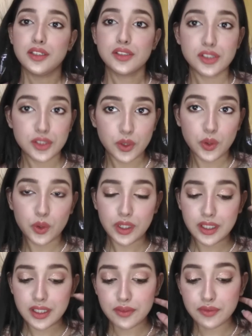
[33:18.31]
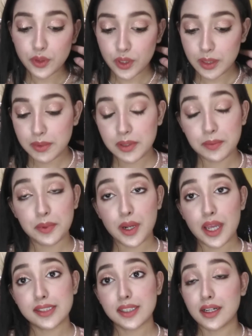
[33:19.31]
So in affordable
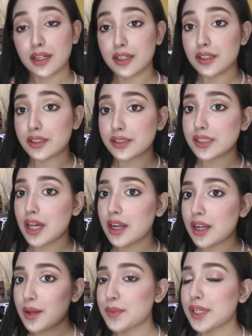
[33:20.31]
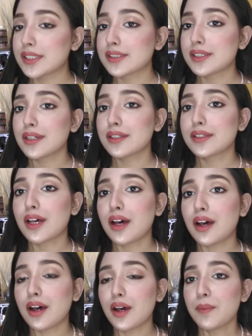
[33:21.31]
price, the colors are amazing.
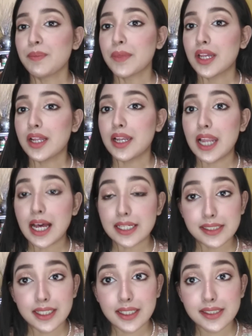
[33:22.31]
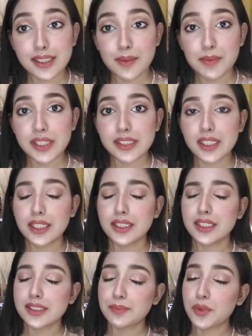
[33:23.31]
The lasting is amazing.
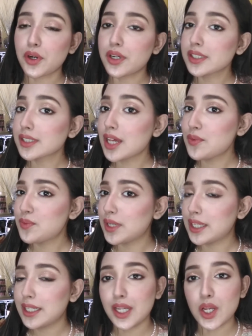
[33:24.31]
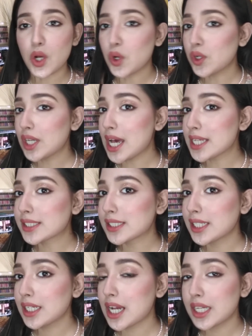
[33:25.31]
These products are very long
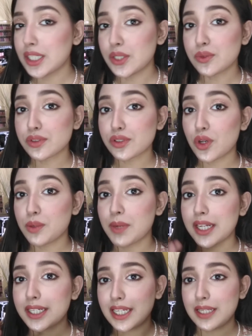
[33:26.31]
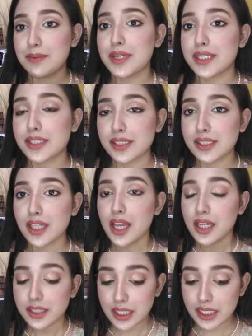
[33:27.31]
lasting. I use on my daily basis.
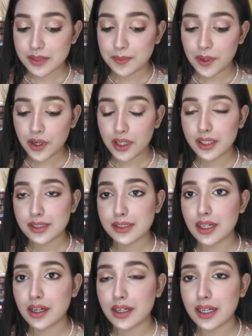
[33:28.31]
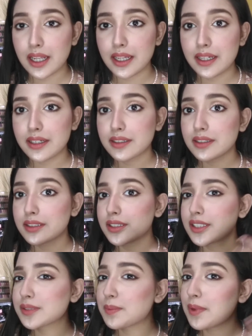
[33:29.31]
These products are like
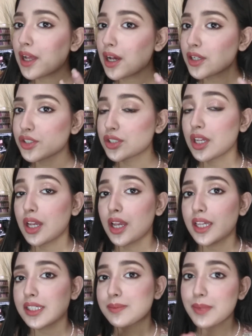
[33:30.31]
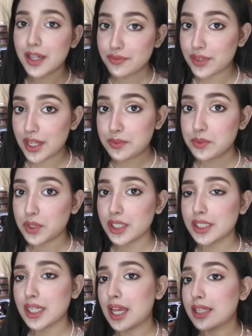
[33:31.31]
this blush is my
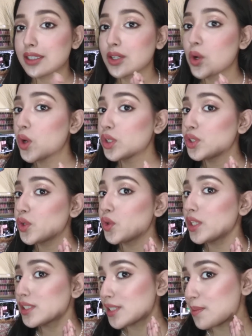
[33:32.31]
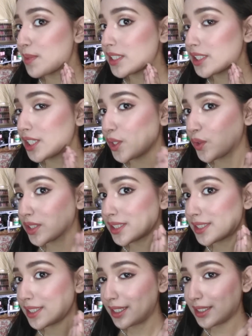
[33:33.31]
favorite, and the contour is amazing. You can
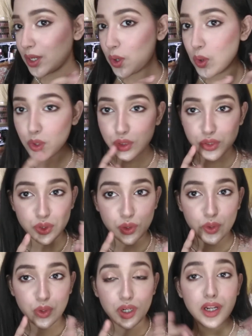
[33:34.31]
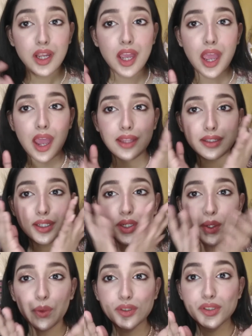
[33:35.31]
see the contour and the
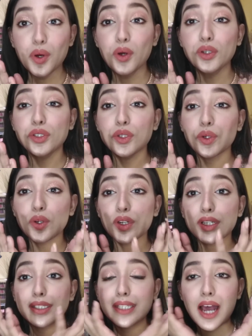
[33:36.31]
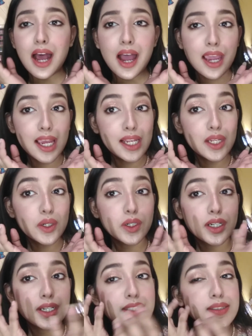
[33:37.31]
nose contour. The eye look
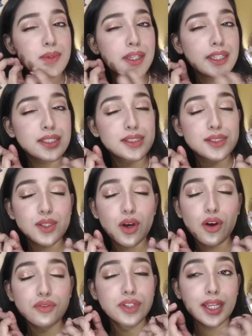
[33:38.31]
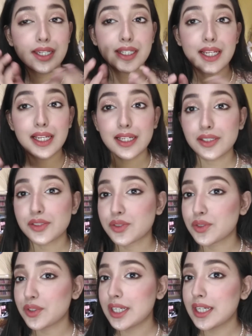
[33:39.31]
is very soft and
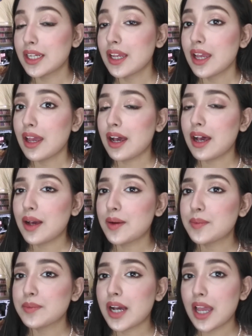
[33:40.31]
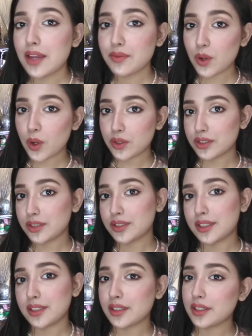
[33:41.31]
glittery. I have
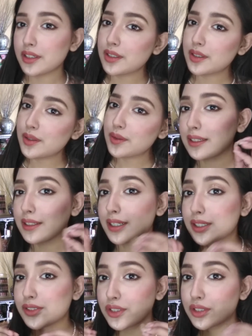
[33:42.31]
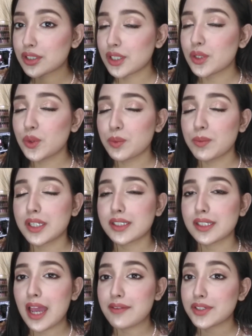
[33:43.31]
ordered their glitter glue,
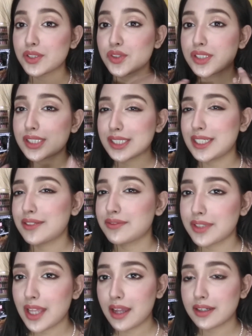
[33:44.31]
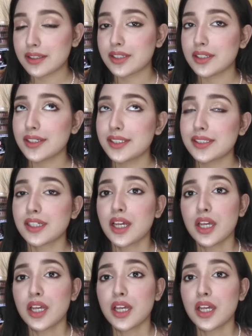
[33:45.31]
but I haven't received that yet.